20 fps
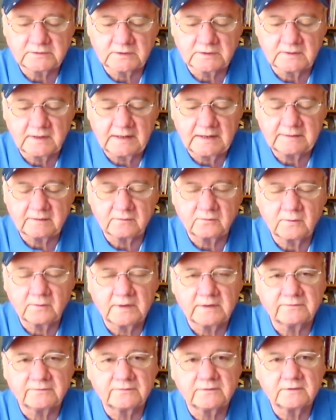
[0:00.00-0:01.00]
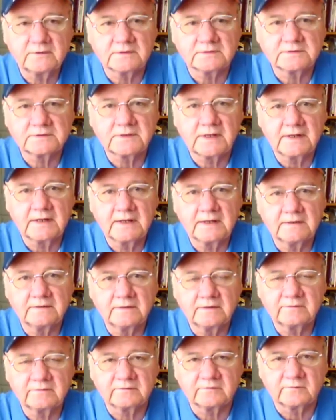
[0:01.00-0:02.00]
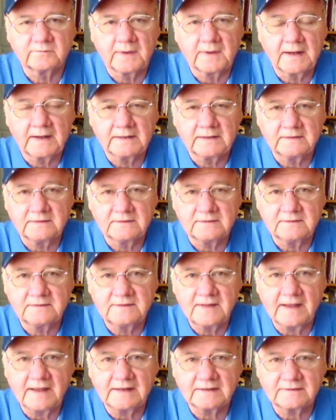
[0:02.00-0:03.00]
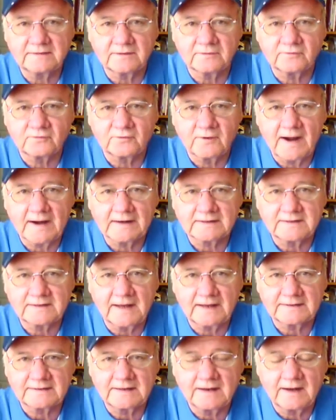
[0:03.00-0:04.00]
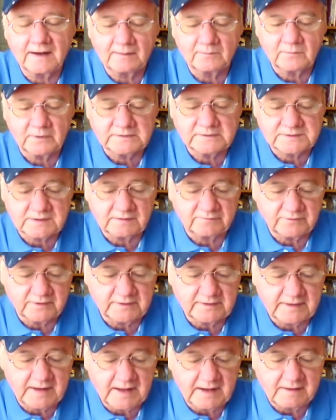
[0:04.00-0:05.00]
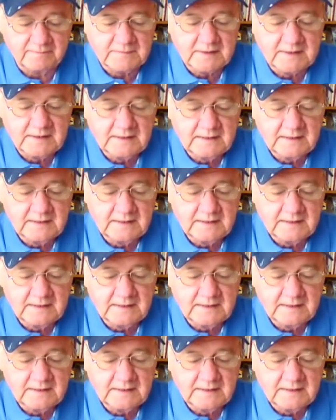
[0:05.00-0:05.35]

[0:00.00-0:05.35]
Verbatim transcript: July the 21st, and this is my day at the track.com race of the day.